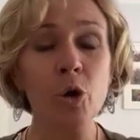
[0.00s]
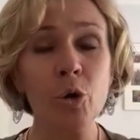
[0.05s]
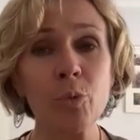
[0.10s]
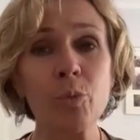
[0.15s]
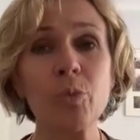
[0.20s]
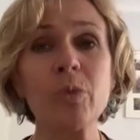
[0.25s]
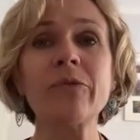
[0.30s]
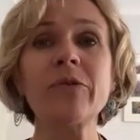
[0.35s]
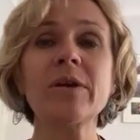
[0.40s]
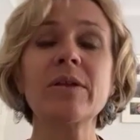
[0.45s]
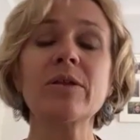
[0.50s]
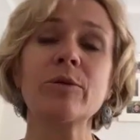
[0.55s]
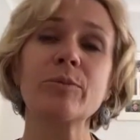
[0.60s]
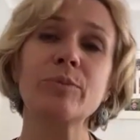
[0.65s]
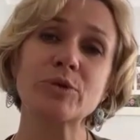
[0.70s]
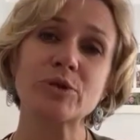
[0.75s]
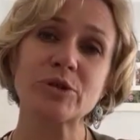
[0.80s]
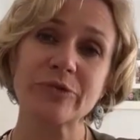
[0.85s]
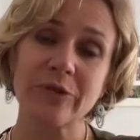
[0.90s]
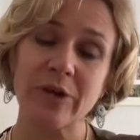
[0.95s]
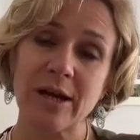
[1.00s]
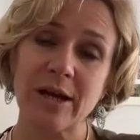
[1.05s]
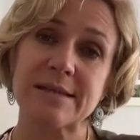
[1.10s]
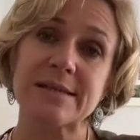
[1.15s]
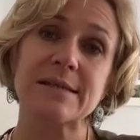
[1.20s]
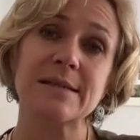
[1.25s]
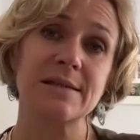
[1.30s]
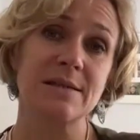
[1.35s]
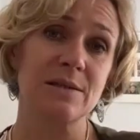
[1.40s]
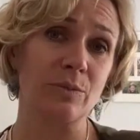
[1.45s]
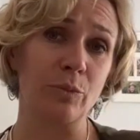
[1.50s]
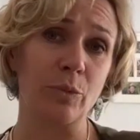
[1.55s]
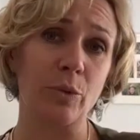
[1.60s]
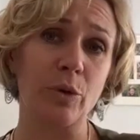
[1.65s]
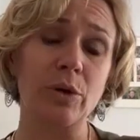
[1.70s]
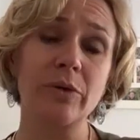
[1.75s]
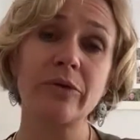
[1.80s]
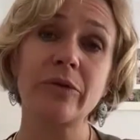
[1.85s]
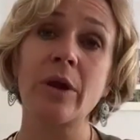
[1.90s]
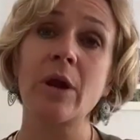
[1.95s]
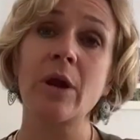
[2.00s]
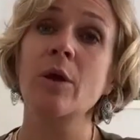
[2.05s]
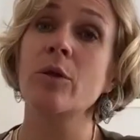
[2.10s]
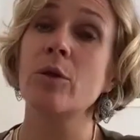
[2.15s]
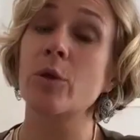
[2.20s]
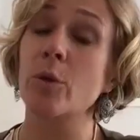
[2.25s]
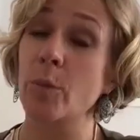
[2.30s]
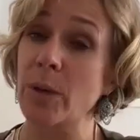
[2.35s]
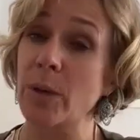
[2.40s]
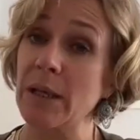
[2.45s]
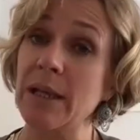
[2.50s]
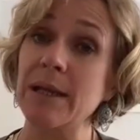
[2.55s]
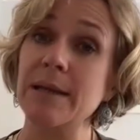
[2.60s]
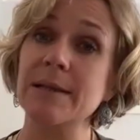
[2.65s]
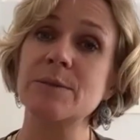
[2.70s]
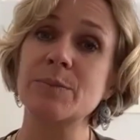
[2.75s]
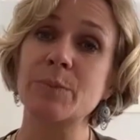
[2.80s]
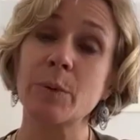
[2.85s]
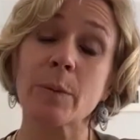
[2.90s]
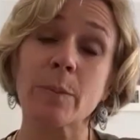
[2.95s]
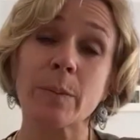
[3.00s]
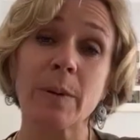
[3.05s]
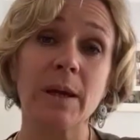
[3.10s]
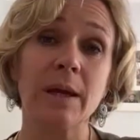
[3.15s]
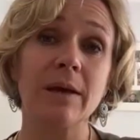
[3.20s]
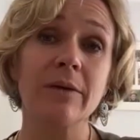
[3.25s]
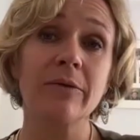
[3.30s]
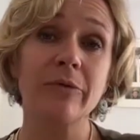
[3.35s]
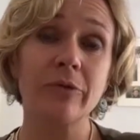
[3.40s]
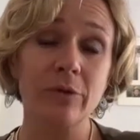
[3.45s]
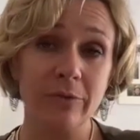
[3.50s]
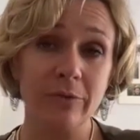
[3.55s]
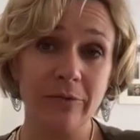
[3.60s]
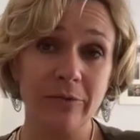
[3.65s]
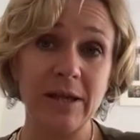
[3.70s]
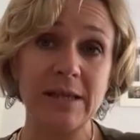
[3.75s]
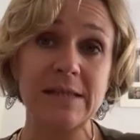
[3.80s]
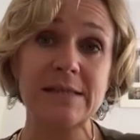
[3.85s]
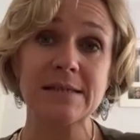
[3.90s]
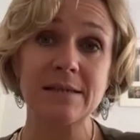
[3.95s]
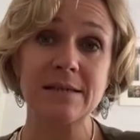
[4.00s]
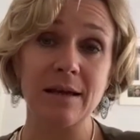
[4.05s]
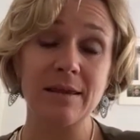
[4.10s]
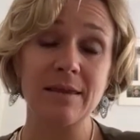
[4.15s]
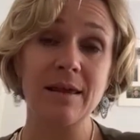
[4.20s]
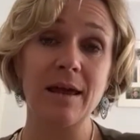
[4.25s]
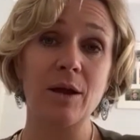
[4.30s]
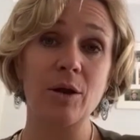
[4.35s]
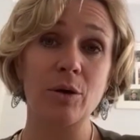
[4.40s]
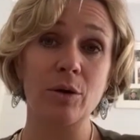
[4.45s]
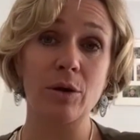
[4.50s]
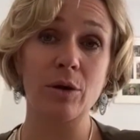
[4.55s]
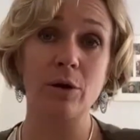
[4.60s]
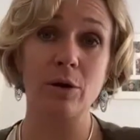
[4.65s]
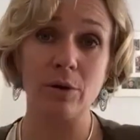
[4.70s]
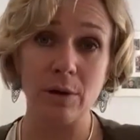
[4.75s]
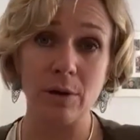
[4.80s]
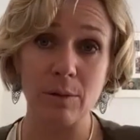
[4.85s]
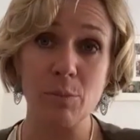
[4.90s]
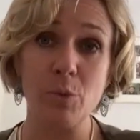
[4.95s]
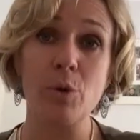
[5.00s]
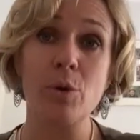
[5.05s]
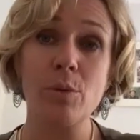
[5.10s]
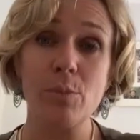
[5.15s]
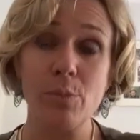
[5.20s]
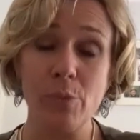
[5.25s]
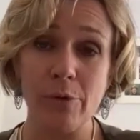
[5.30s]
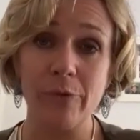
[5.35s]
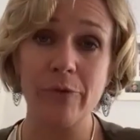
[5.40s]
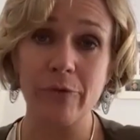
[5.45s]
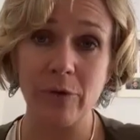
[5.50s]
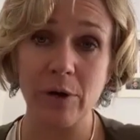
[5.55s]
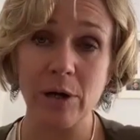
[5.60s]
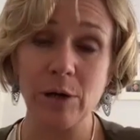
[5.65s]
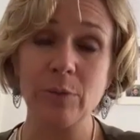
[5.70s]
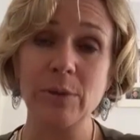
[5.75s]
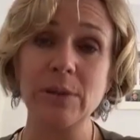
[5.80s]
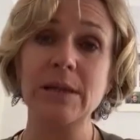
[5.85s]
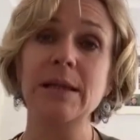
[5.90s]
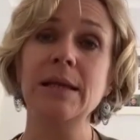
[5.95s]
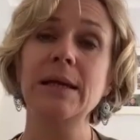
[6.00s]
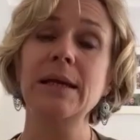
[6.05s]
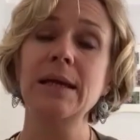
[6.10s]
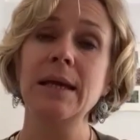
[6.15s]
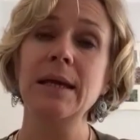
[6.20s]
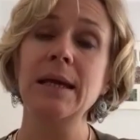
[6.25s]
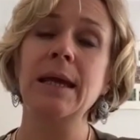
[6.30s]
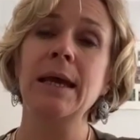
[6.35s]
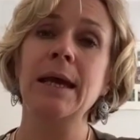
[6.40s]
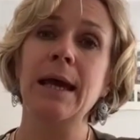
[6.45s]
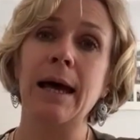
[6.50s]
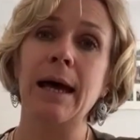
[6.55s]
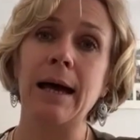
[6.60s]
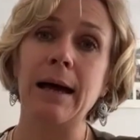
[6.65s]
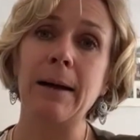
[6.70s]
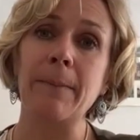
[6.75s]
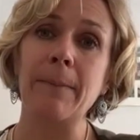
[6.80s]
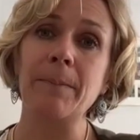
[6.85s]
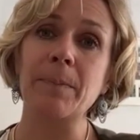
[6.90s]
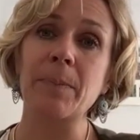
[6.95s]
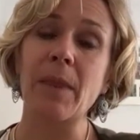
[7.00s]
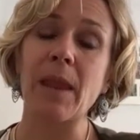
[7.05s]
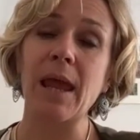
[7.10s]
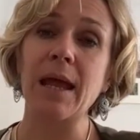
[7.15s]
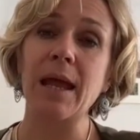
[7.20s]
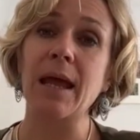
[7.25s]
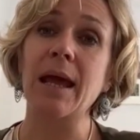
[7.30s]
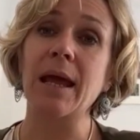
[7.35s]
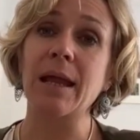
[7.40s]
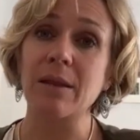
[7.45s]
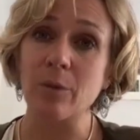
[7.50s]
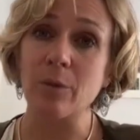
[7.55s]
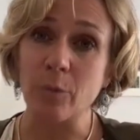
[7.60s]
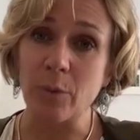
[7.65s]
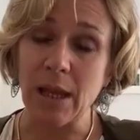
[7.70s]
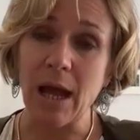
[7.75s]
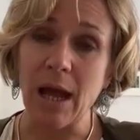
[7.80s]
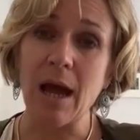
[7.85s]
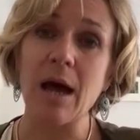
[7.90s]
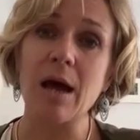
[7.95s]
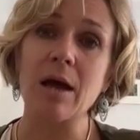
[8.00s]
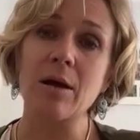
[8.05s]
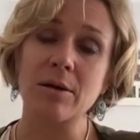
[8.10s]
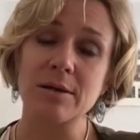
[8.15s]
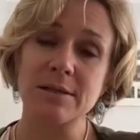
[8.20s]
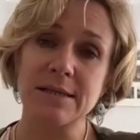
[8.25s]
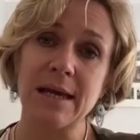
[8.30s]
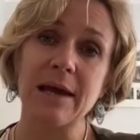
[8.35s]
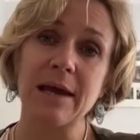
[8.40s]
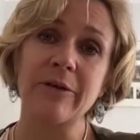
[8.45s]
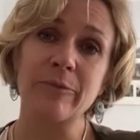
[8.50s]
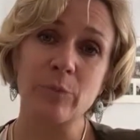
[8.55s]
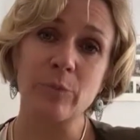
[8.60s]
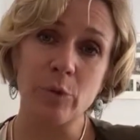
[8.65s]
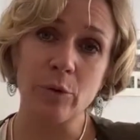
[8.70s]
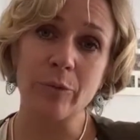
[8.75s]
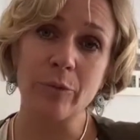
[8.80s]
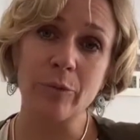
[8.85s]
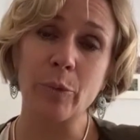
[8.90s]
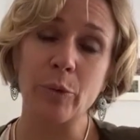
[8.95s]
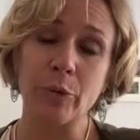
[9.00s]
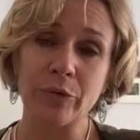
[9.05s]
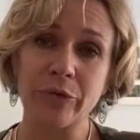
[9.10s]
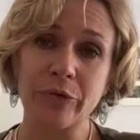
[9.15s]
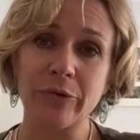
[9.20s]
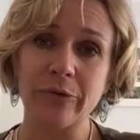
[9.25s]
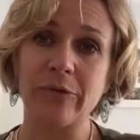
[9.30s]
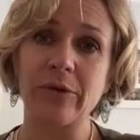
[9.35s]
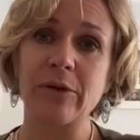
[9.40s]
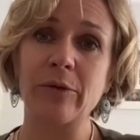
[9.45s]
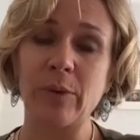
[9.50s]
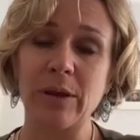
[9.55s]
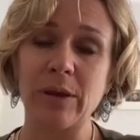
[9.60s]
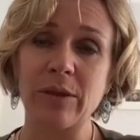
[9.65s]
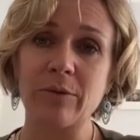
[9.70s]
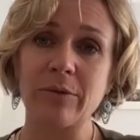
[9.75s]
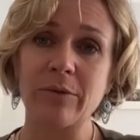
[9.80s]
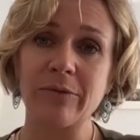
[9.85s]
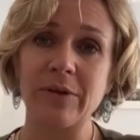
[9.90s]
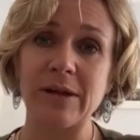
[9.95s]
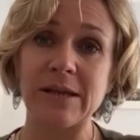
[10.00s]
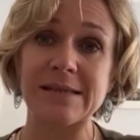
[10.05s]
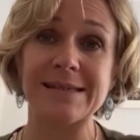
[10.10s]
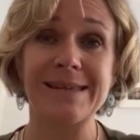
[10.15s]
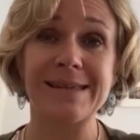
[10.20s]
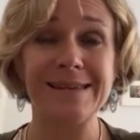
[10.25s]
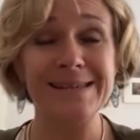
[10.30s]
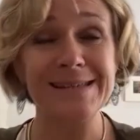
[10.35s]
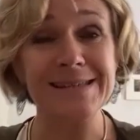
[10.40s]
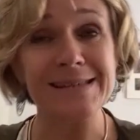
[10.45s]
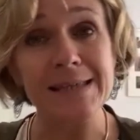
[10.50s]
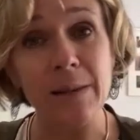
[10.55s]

horrific the bushfire season was, that we need to prepare for events like that occurring more and more frequently, and that we are going to have more and more severe weather events. And this